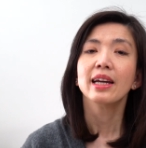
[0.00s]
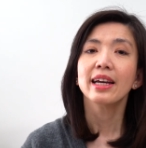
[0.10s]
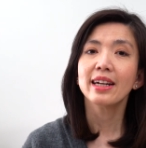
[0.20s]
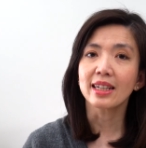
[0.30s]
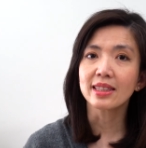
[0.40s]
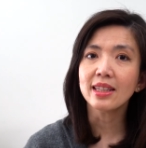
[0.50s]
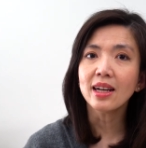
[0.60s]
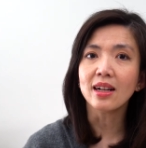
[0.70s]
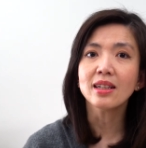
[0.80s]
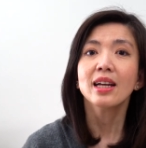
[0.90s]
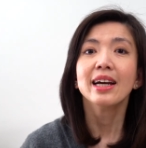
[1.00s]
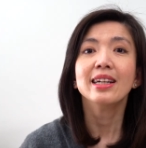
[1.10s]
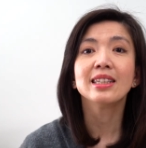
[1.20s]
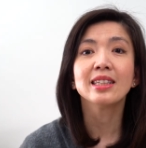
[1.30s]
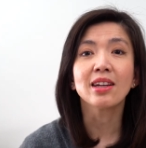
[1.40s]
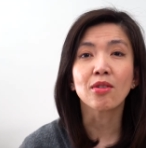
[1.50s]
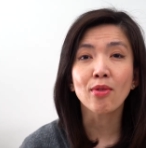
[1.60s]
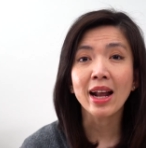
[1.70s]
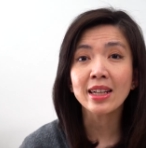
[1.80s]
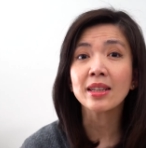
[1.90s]
In Excel, this is a
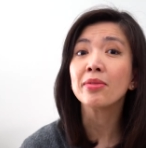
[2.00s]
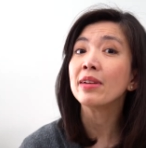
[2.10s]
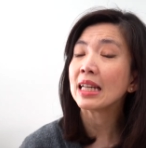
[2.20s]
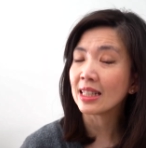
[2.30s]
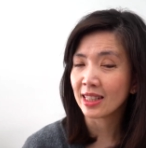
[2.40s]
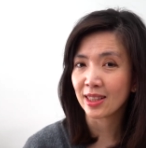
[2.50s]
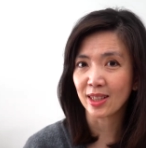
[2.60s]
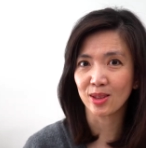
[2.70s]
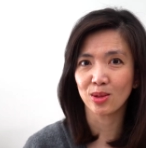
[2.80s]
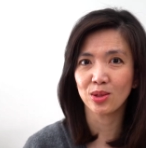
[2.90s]
relatively easy thing to